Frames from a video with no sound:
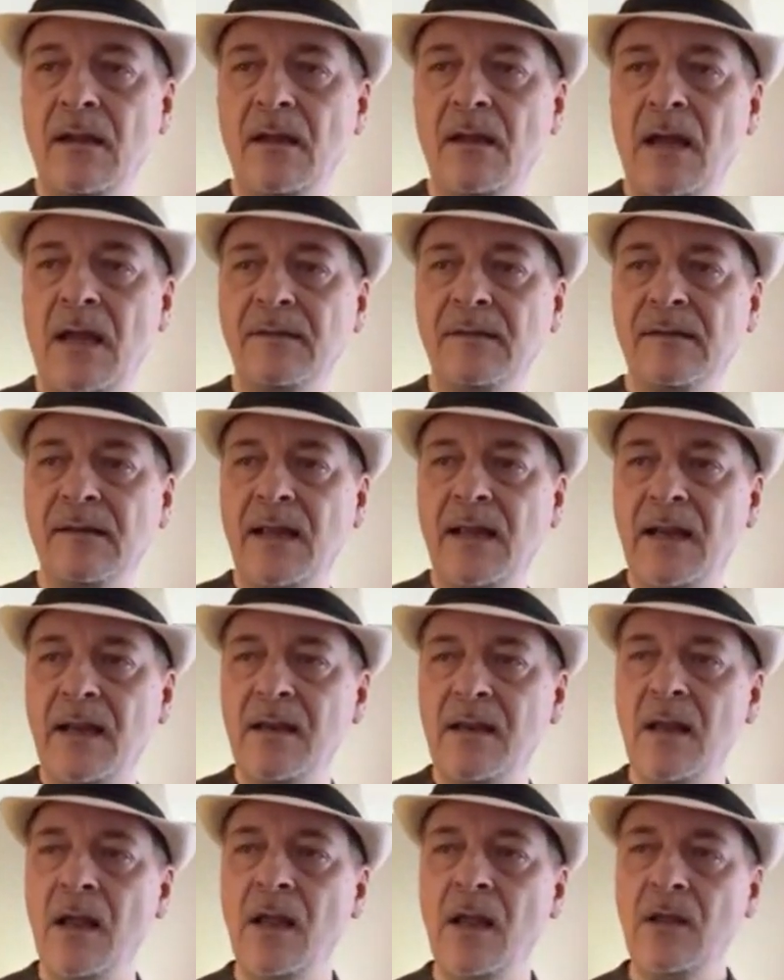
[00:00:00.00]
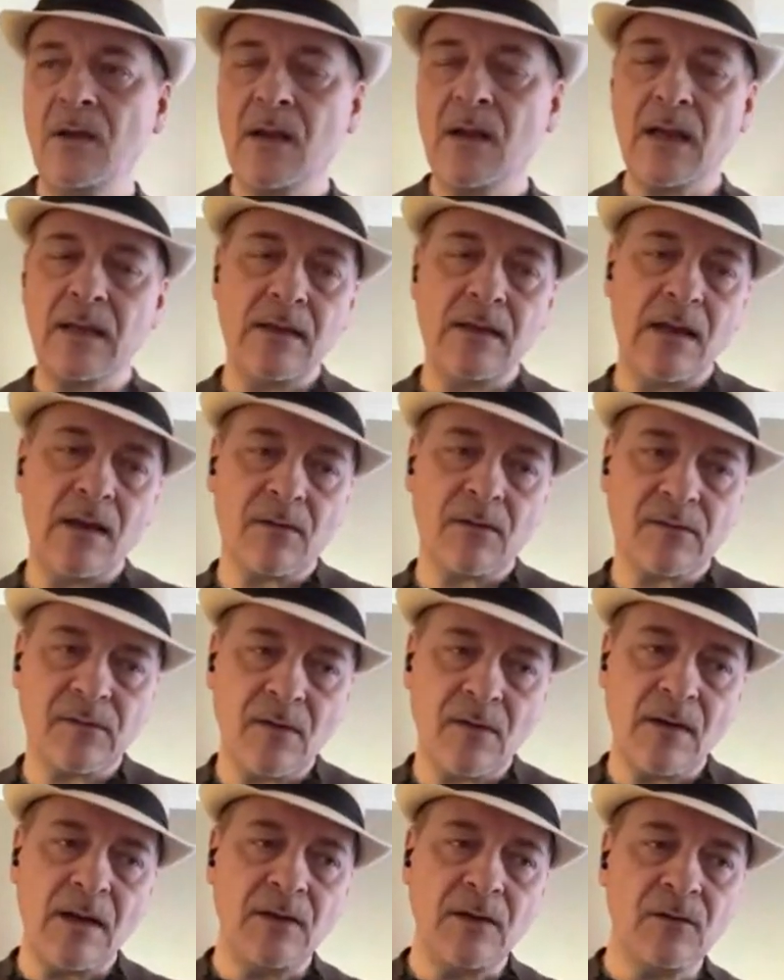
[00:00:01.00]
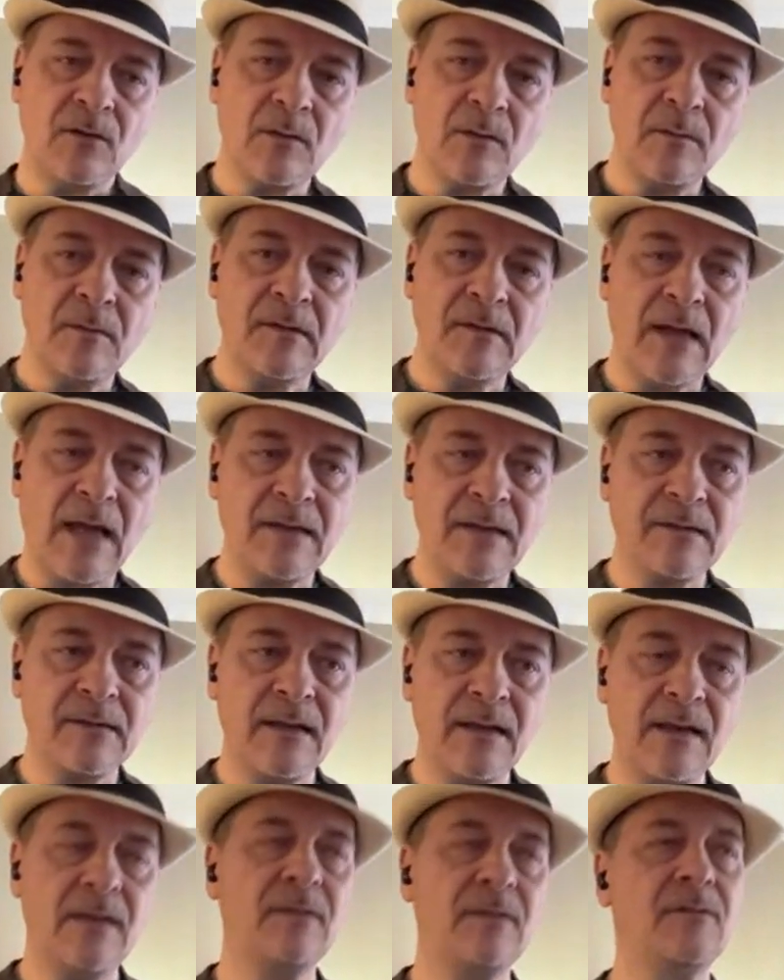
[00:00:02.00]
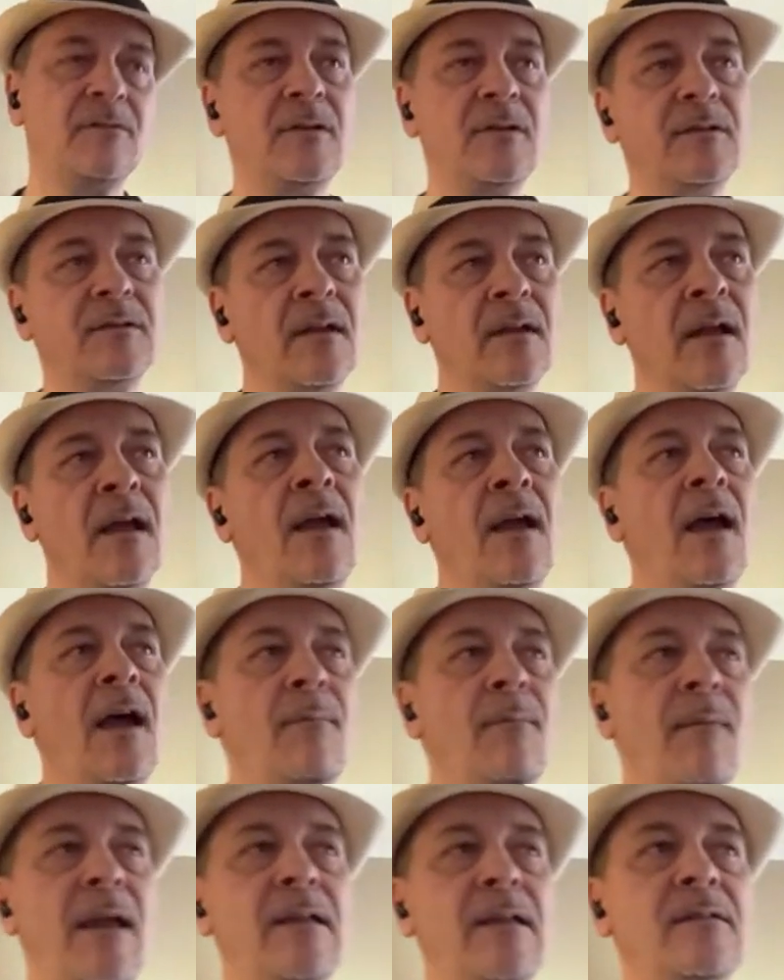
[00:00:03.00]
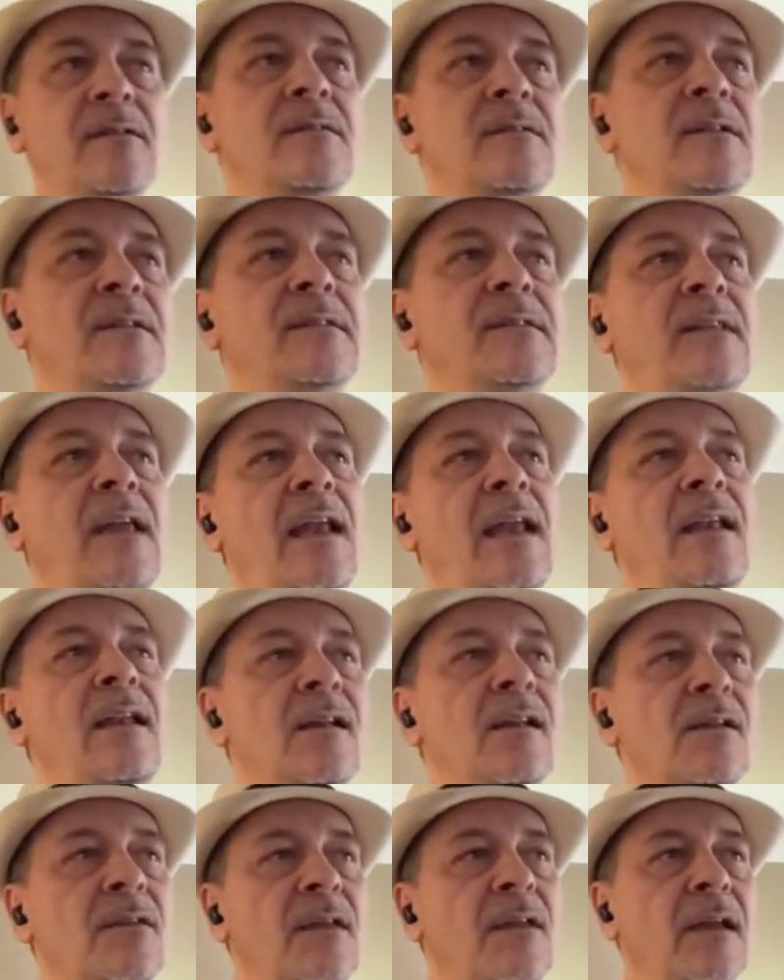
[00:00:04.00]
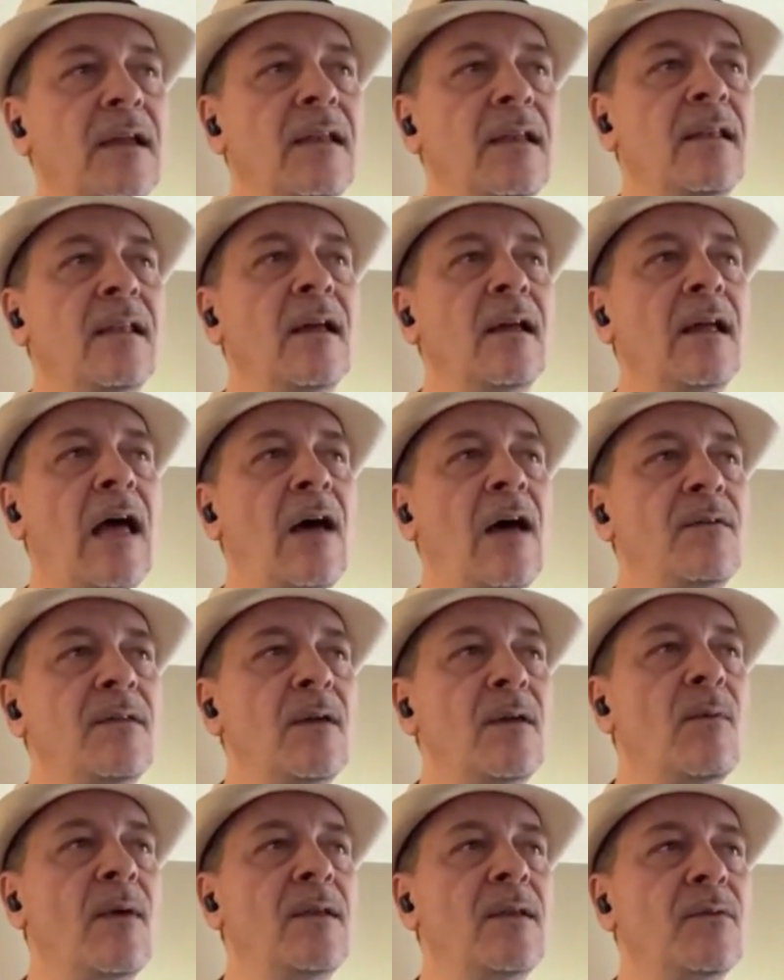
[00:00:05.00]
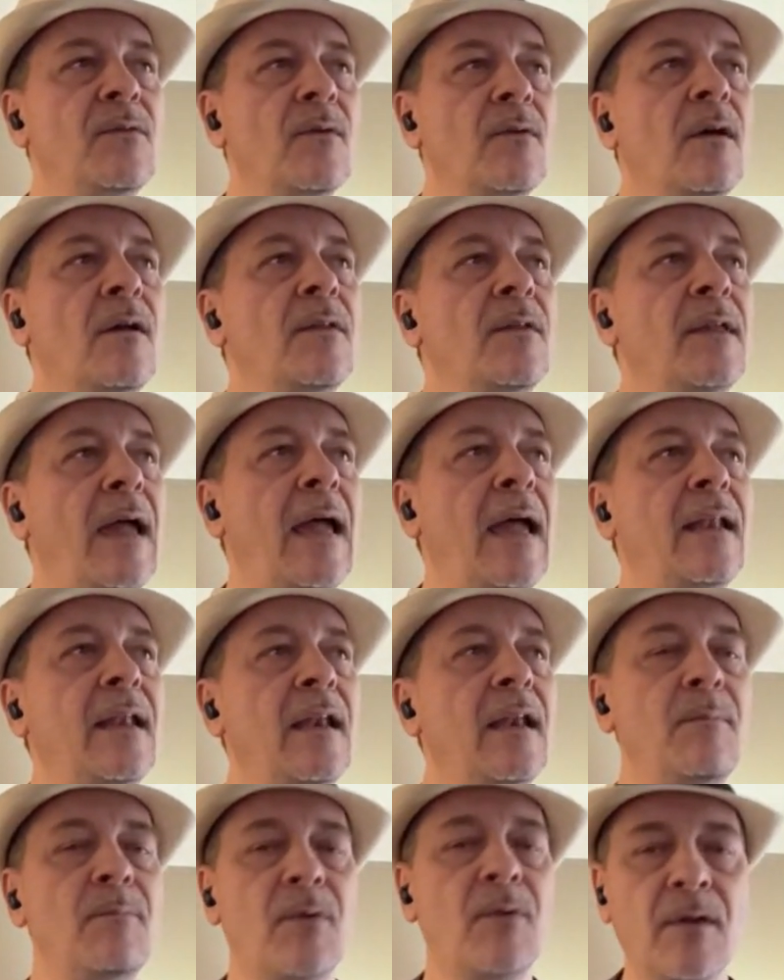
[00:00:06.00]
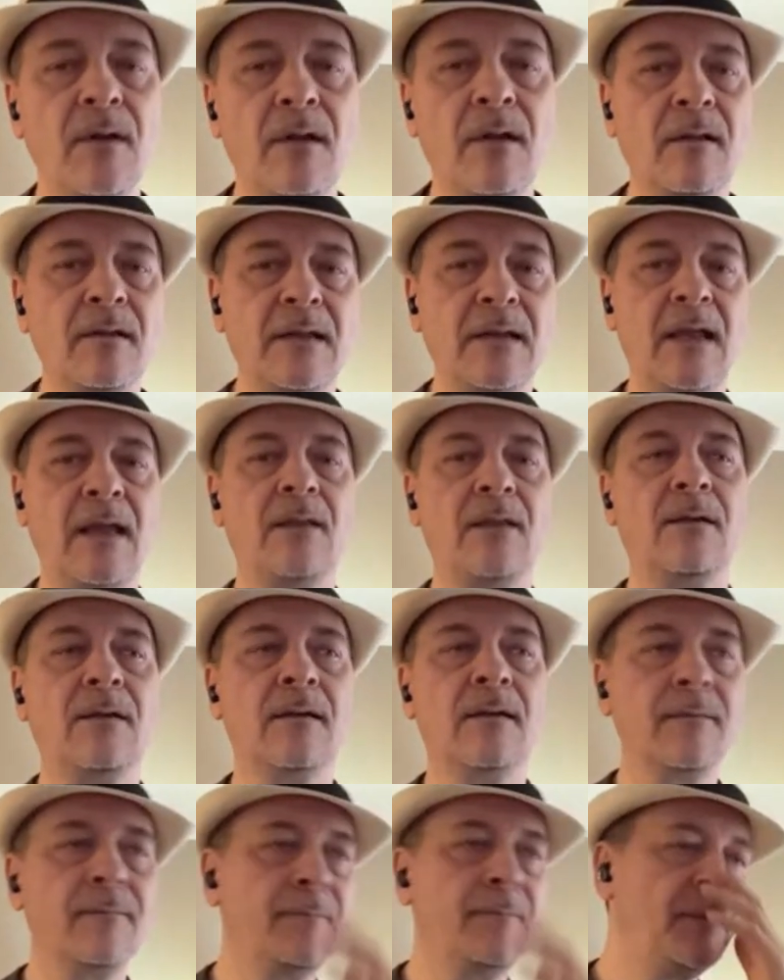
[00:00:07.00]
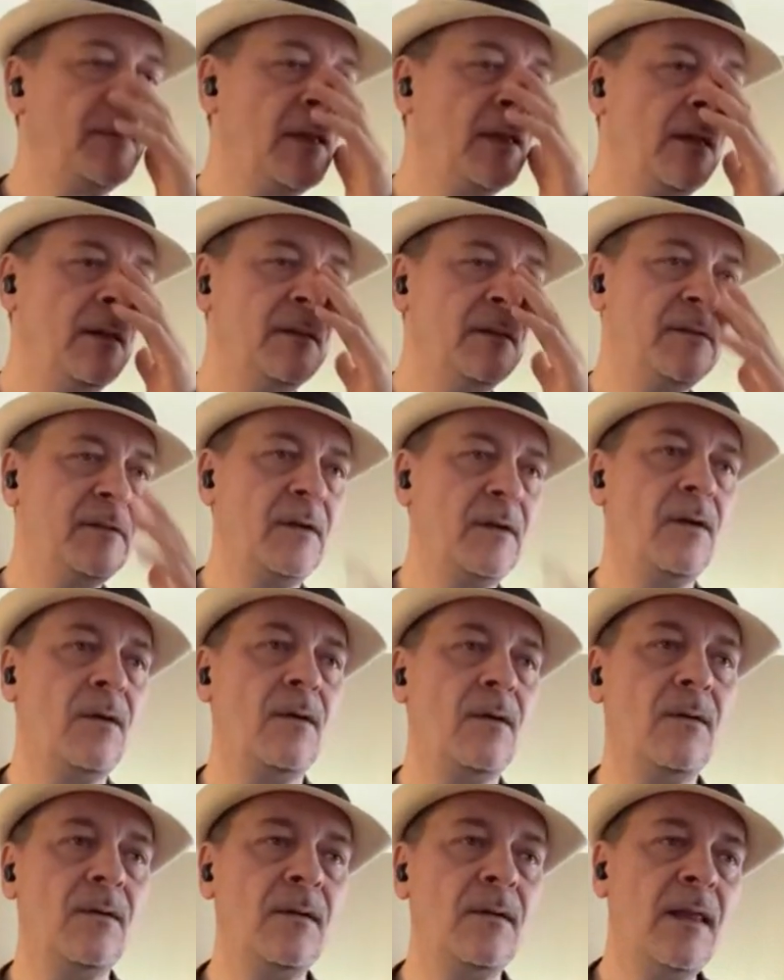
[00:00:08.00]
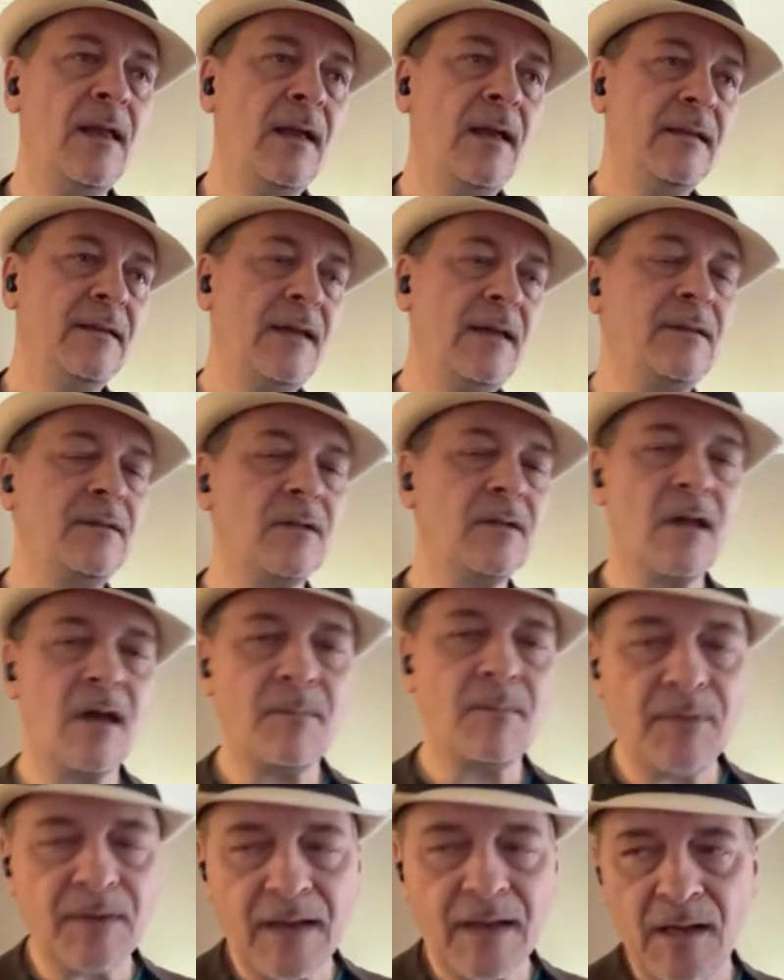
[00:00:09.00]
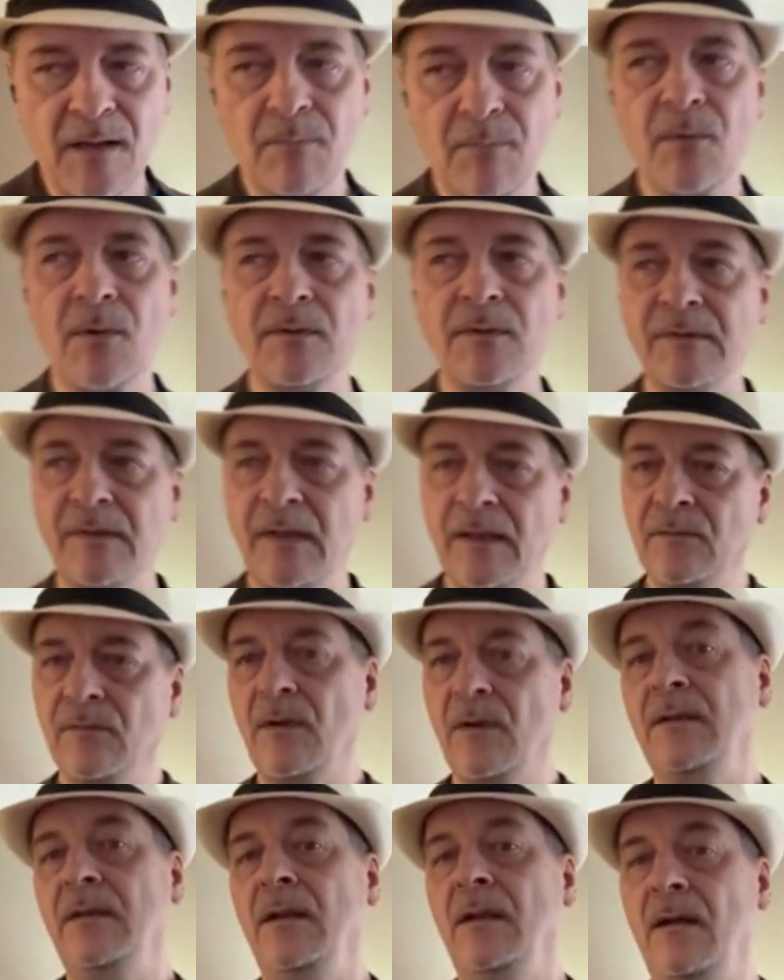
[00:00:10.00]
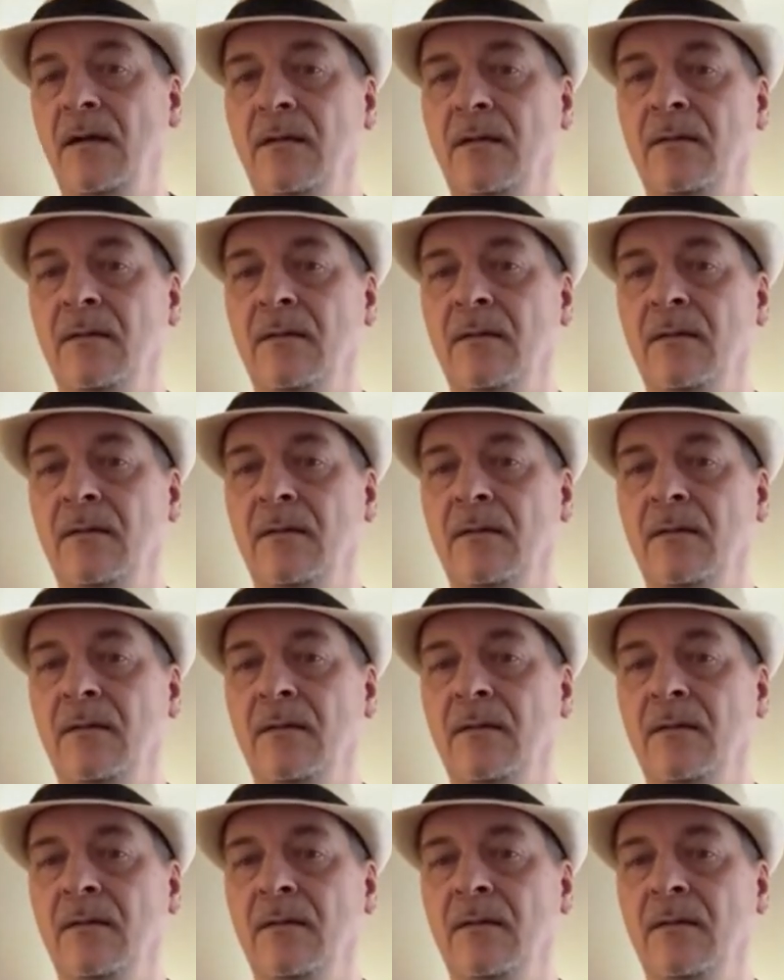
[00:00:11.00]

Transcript: isolated, you get to hear certain instruments isolated. It's just amazing just standing there thinking how they went through all that and they put it all together. So that's a complicated process right there.